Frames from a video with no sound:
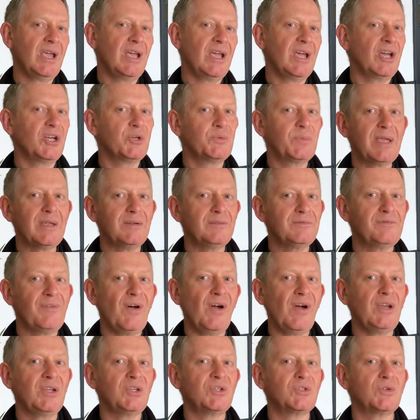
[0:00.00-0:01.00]
and we
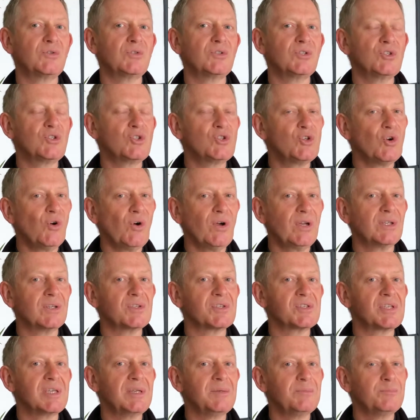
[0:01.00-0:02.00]
invite you to join
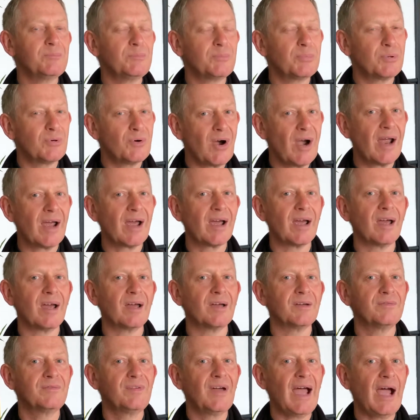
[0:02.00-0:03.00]
us in prayer
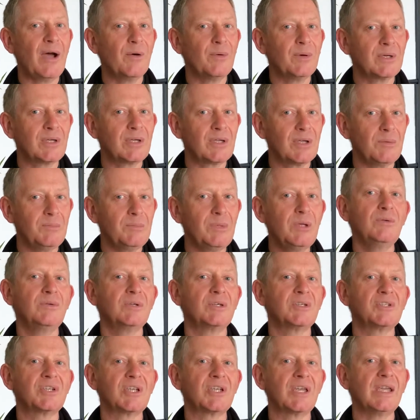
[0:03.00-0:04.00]
for our
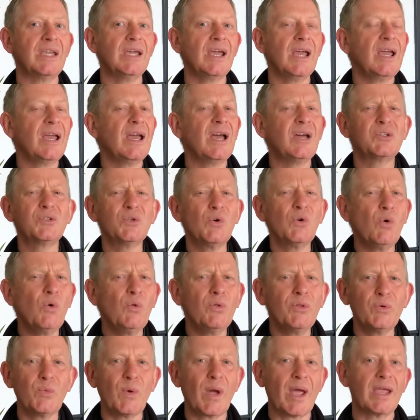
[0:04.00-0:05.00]
community and all
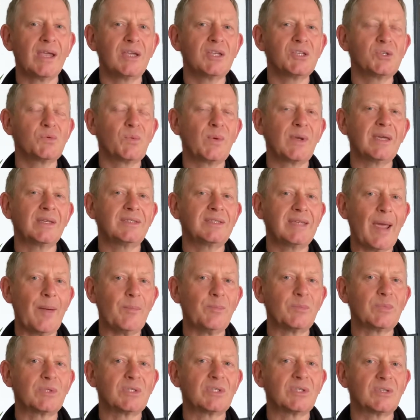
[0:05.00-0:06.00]
the ways we
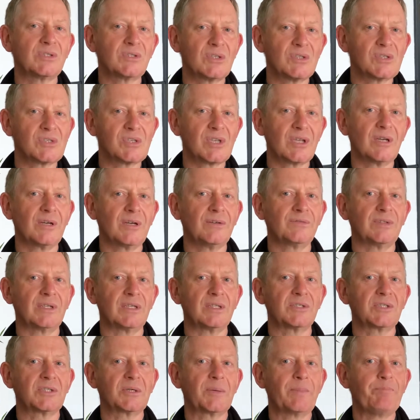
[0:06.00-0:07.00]
attempt to serve
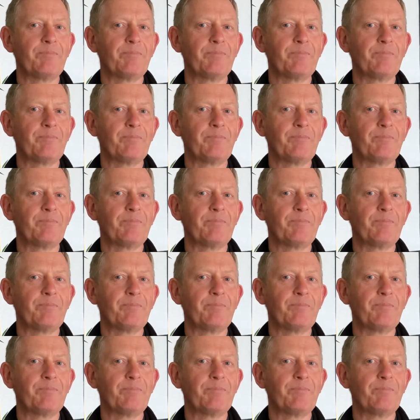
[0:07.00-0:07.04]
it.